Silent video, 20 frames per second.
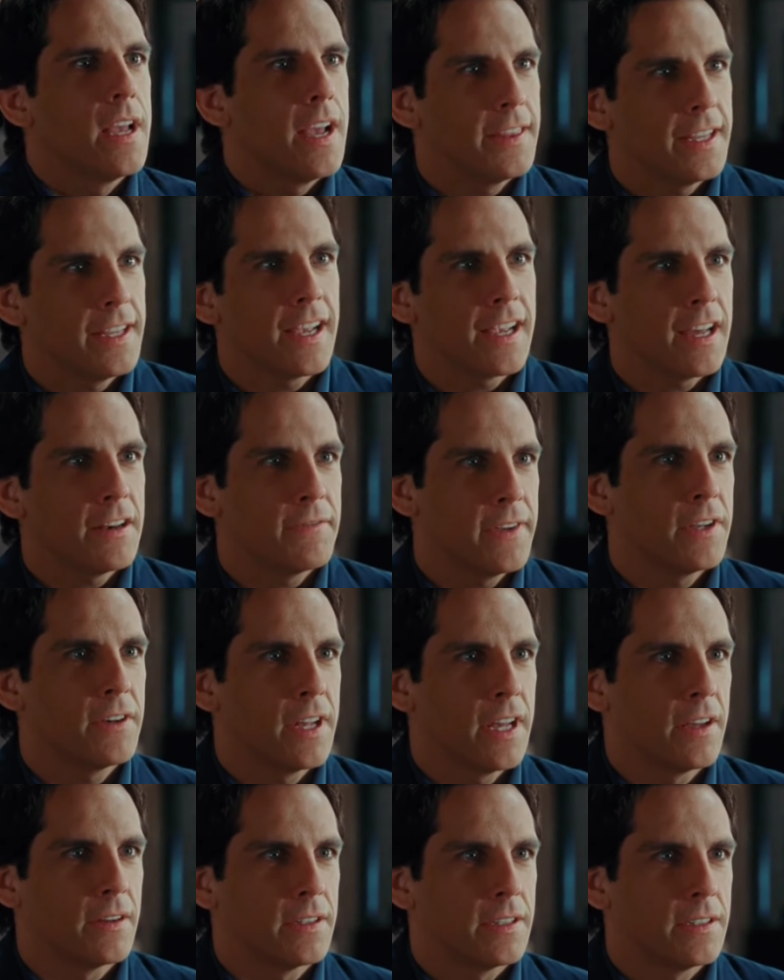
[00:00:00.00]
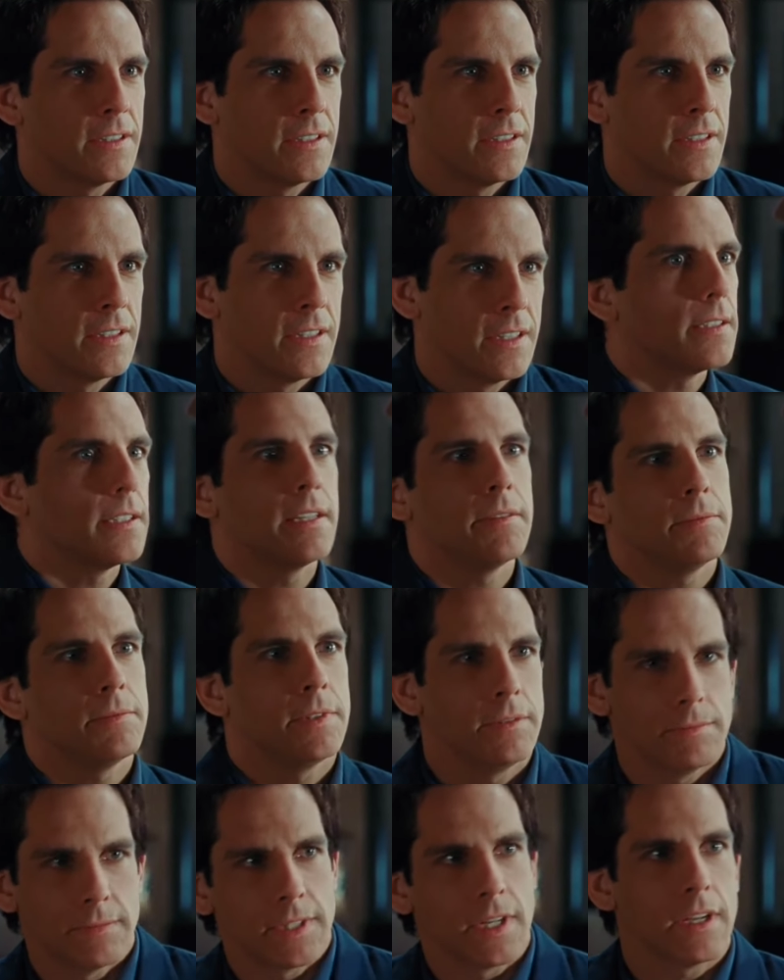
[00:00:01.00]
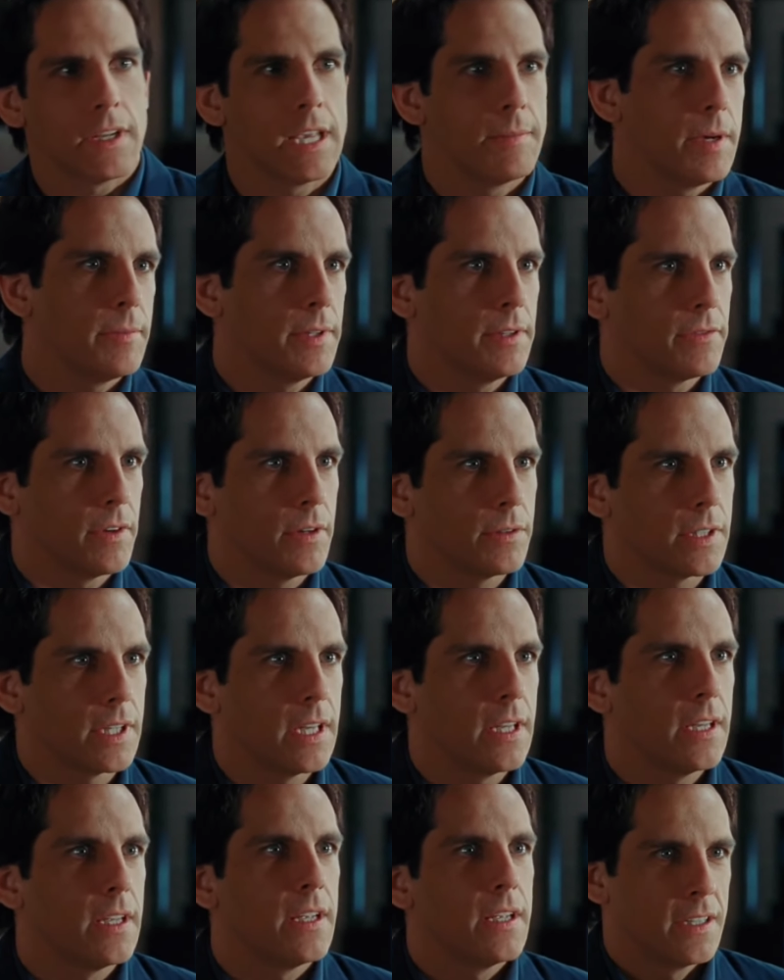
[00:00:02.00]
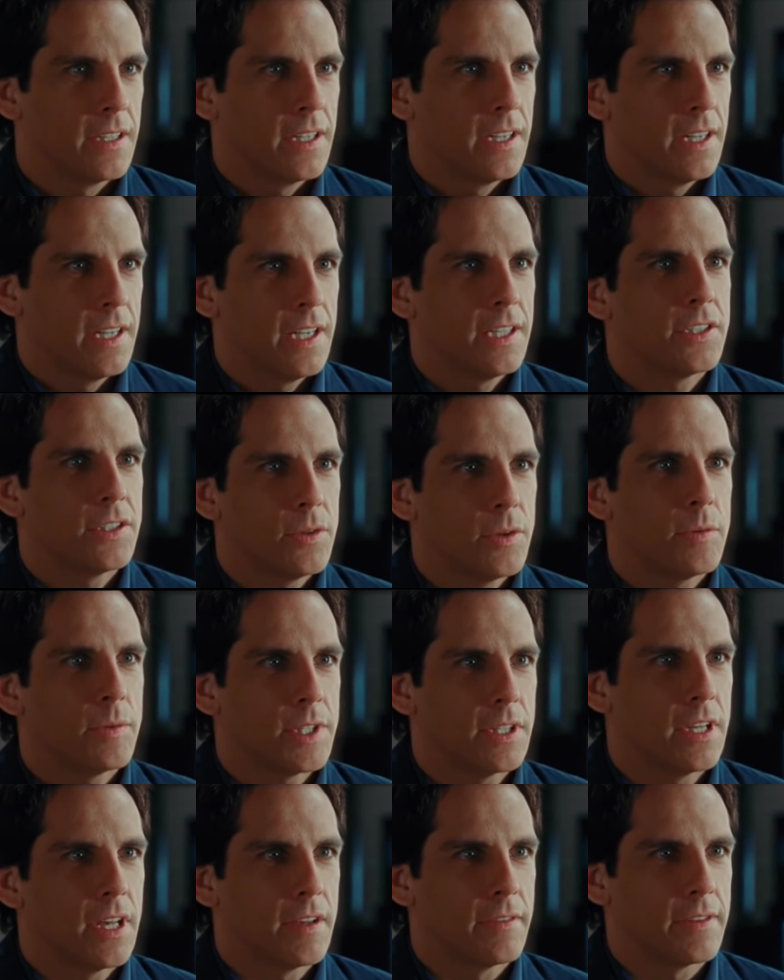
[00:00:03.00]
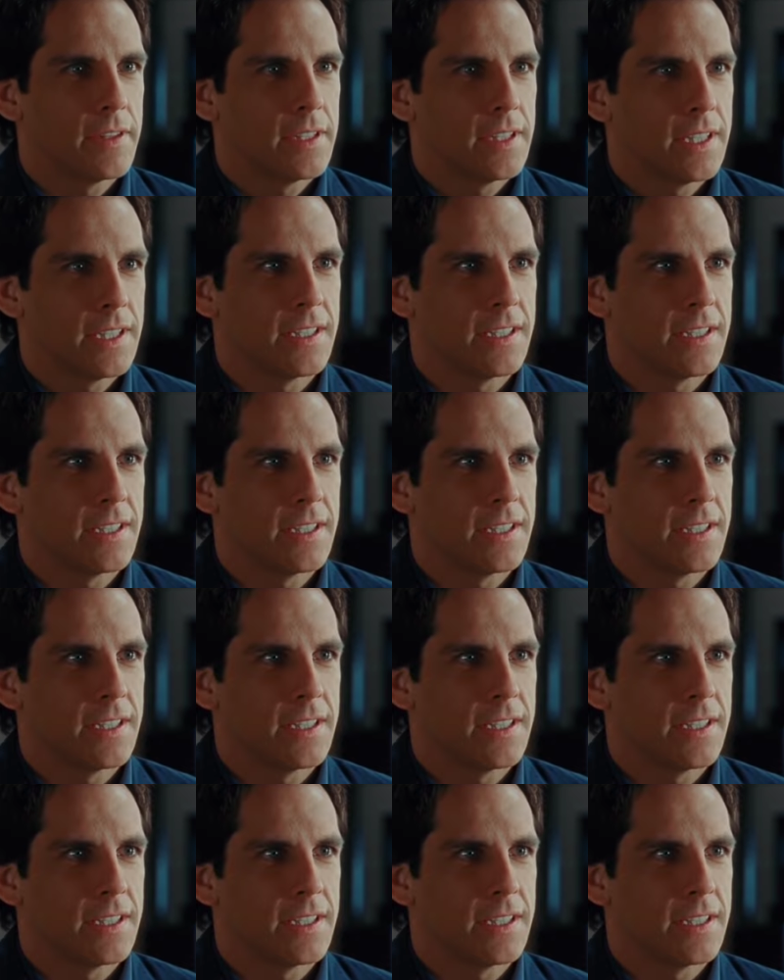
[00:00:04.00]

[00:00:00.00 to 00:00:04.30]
to convey to him. Larry informs him that he has discovered the key,